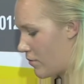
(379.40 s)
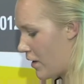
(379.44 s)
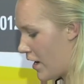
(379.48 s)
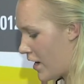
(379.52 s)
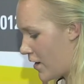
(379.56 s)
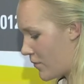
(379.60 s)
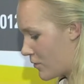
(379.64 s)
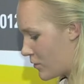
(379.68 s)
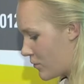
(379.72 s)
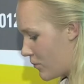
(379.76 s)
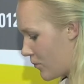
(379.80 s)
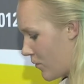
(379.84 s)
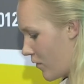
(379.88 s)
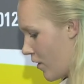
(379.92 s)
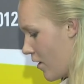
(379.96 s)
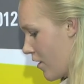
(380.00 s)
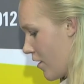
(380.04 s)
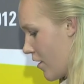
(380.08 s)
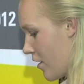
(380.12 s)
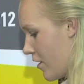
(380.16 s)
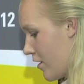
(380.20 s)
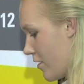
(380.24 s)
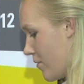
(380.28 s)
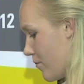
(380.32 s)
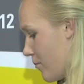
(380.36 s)
perhaps
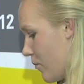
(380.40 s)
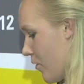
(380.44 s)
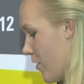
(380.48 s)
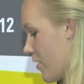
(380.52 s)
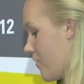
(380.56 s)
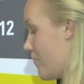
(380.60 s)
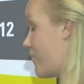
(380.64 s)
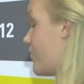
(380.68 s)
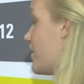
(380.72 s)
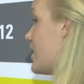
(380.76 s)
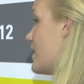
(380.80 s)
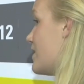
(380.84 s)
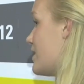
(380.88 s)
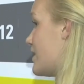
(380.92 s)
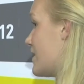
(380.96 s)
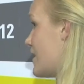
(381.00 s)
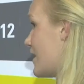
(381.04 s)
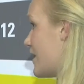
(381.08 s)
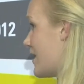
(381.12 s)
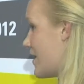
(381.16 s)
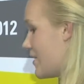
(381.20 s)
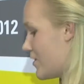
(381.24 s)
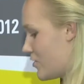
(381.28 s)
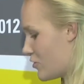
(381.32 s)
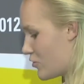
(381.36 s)
by buying
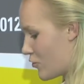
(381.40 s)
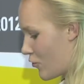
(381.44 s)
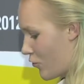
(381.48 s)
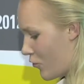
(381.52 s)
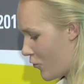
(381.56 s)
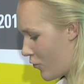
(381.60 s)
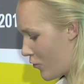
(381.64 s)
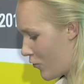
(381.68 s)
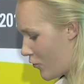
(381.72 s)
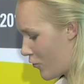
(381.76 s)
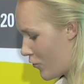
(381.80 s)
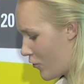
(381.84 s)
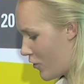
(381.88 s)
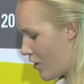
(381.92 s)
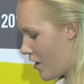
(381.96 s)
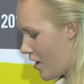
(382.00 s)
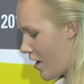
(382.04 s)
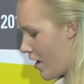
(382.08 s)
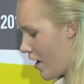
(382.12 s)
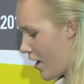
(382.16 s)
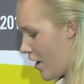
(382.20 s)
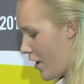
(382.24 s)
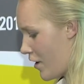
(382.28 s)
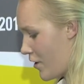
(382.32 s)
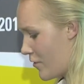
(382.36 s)
vintage, or
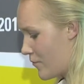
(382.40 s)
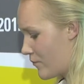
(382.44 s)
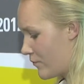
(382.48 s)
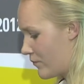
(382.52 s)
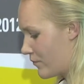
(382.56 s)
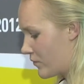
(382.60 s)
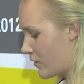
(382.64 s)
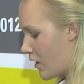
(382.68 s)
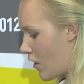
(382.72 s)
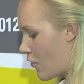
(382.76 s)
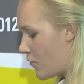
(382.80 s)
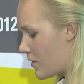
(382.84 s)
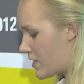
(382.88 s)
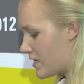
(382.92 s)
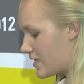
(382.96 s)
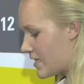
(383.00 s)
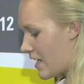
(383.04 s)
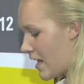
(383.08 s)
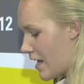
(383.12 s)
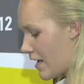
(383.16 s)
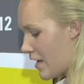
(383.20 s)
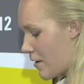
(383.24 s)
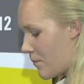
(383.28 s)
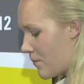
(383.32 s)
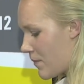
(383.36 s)
are we
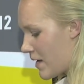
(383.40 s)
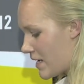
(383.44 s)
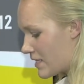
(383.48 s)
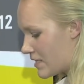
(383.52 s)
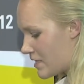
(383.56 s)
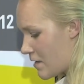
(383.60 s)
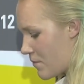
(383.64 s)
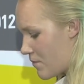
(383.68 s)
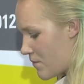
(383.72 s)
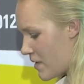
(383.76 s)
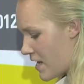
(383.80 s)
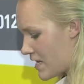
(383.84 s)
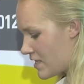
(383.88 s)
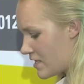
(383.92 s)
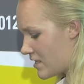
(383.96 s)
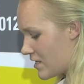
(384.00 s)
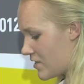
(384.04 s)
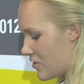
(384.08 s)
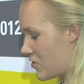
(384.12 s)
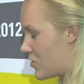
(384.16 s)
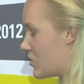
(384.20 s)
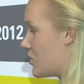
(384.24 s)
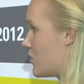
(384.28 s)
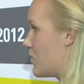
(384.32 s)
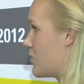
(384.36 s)
selling a better
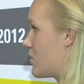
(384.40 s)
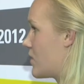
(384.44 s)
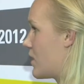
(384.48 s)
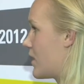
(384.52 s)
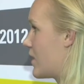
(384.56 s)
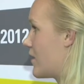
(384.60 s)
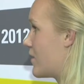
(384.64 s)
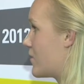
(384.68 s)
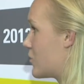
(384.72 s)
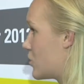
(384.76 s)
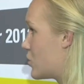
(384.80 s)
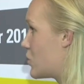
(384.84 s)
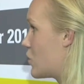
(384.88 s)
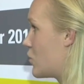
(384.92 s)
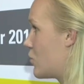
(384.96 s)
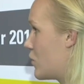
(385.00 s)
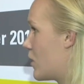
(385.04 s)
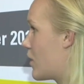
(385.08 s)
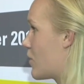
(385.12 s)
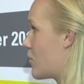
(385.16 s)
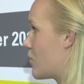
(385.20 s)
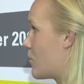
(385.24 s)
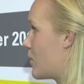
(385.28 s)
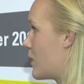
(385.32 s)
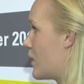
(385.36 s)
message, do you think, to
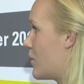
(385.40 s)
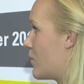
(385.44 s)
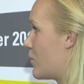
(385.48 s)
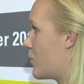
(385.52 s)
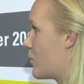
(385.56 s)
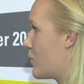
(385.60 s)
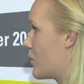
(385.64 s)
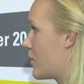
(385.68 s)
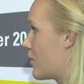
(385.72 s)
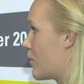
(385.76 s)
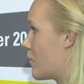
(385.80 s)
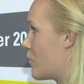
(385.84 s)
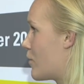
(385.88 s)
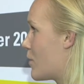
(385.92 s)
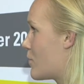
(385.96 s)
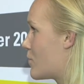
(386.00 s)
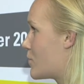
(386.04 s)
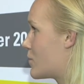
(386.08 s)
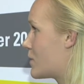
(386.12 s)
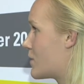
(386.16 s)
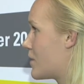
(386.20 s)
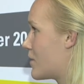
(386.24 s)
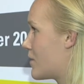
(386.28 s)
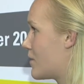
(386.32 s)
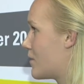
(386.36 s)
young people that I
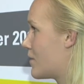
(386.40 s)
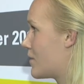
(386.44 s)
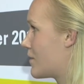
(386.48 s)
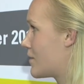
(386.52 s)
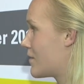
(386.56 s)
represent?